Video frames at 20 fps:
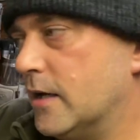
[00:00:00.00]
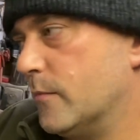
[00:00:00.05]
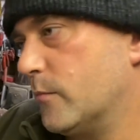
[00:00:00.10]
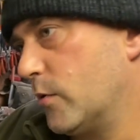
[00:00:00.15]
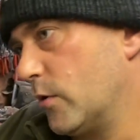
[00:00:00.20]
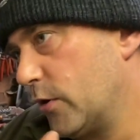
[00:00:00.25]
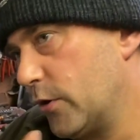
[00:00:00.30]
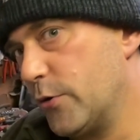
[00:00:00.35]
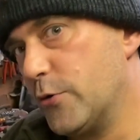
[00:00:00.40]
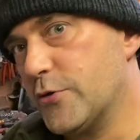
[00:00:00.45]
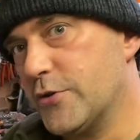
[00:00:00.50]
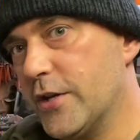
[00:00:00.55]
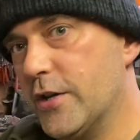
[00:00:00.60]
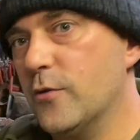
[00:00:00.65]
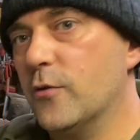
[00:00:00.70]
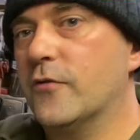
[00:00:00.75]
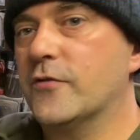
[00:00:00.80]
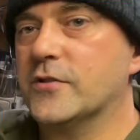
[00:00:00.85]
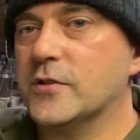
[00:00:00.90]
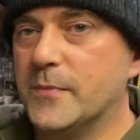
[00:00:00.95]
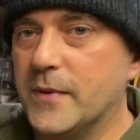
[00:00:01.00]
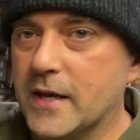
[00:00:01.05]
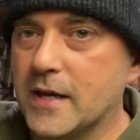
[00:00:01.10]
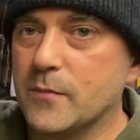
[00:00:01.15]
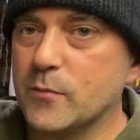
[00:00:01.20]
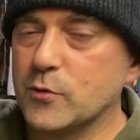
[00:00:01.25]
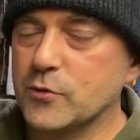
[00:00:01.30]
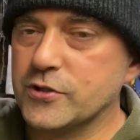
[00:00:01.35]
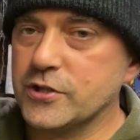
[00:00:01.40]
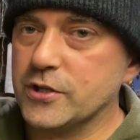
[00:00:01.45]
but loose enough to be
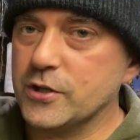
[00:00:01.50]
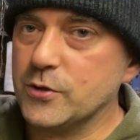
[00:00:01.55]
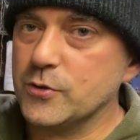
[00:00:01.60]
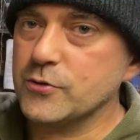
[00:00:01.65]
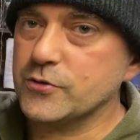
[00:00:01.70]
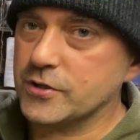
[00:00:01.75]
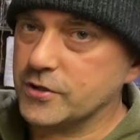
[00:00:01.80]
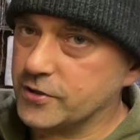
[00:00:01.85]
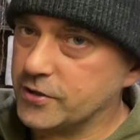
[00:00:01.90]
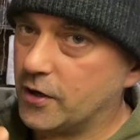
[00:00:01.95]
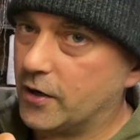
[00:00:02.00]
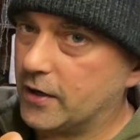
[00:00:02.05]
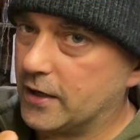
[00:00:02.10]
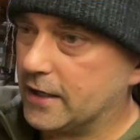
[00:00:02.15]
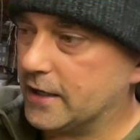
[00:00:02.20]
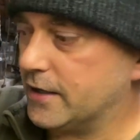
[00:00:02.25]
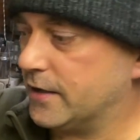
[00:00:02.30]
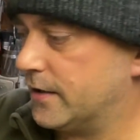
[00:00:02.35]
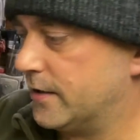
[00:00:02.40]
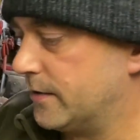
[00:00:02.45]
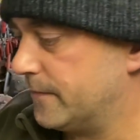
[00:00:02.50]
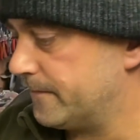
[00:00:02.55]
able to use and dial in